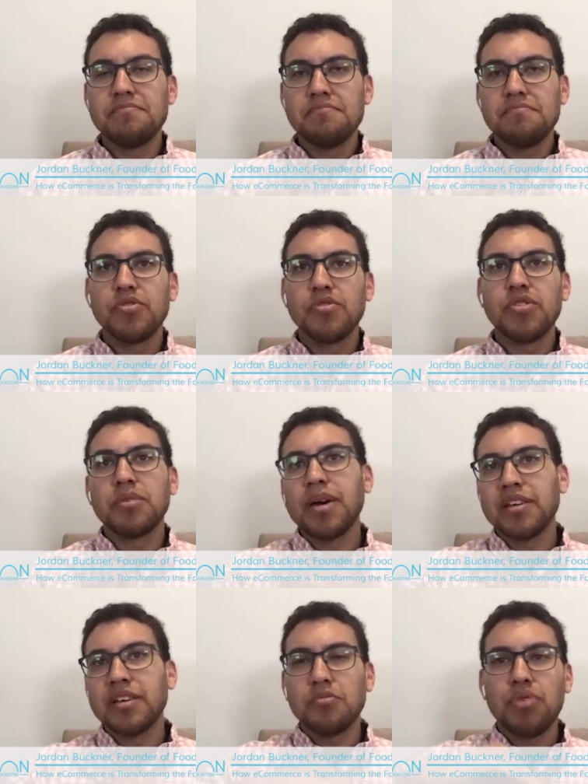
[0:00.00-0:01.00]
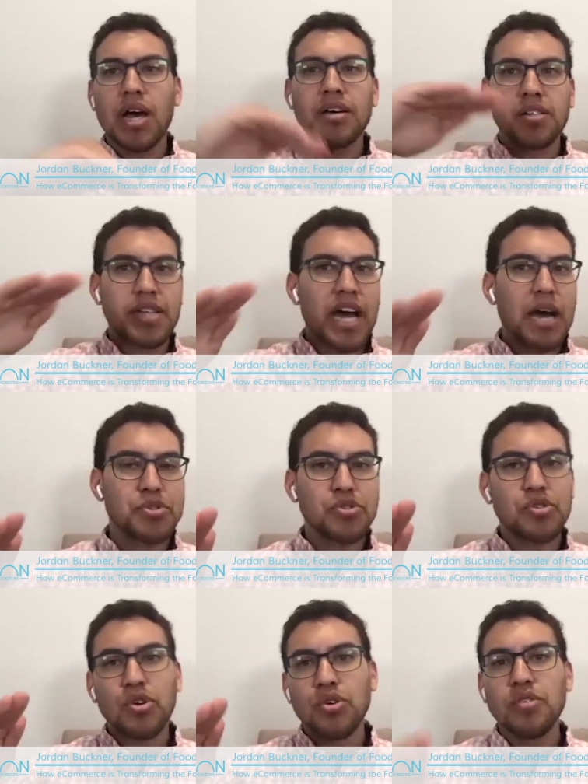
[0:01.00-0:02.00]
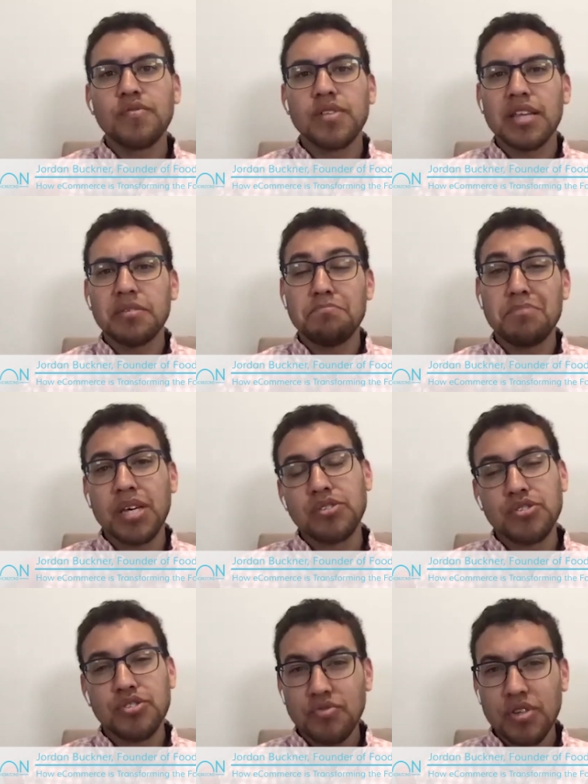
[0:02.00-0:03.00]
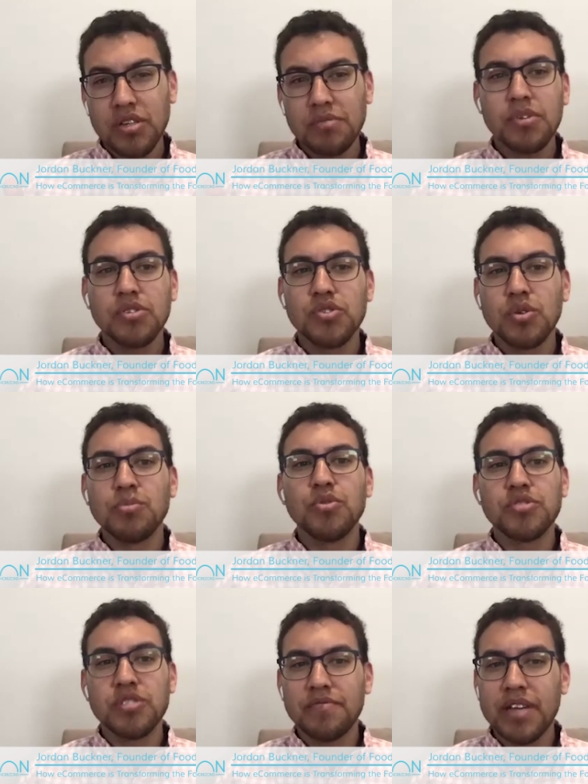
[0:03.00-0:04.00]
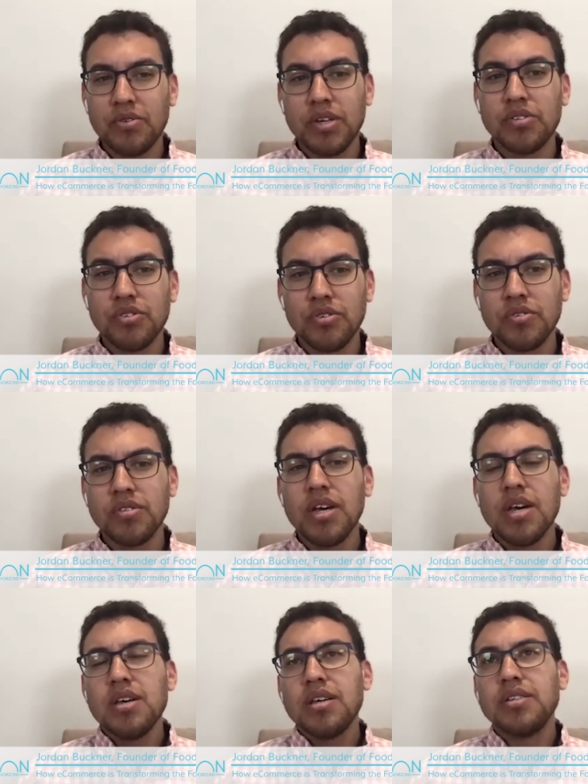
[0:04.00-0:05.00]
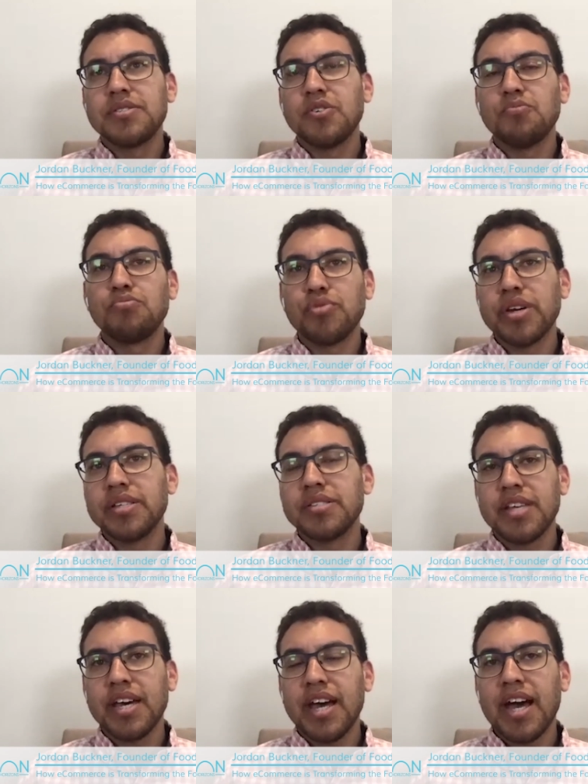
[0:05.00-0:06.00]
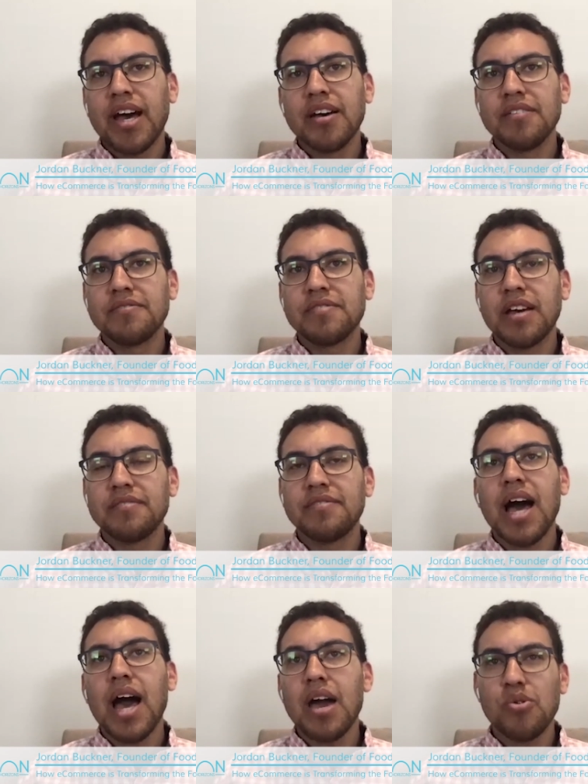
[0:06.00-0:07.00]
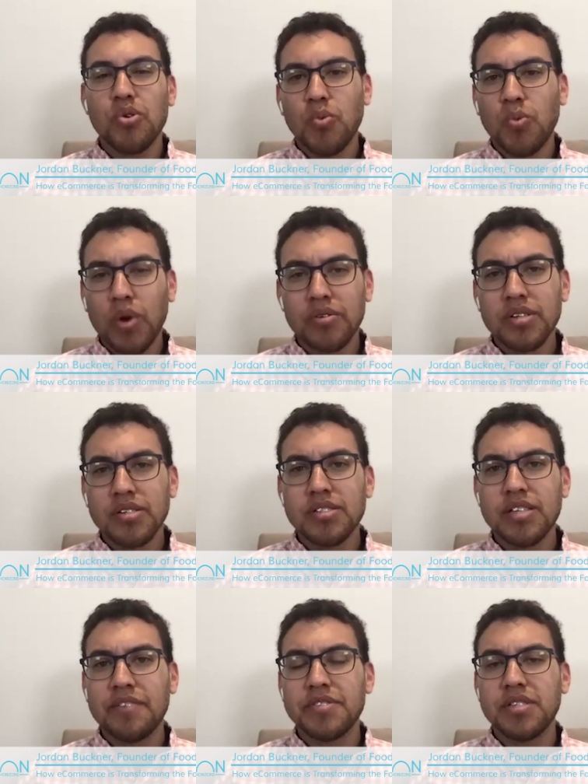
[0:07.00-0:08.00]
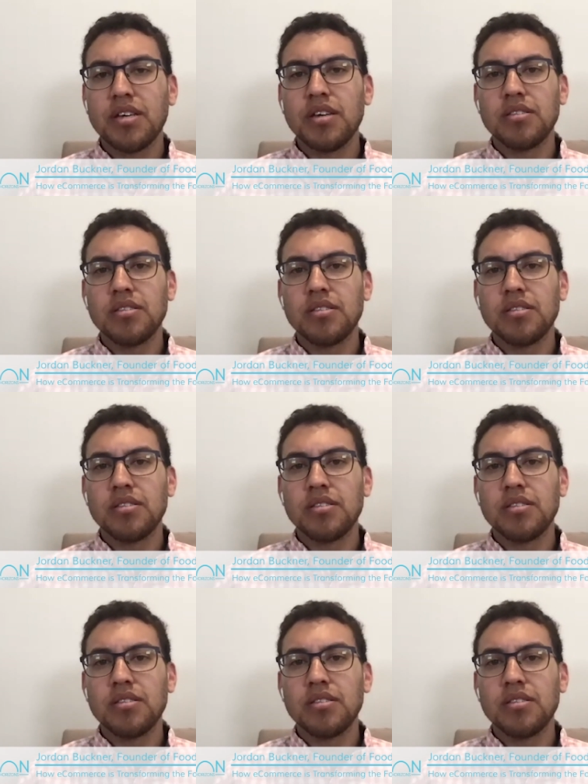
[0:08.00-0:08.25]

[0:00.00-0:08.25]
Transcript: if you think about like the product adoption curve, a lot of mainstream consumers have now entered. And so brands that have kind of higher awareness have seen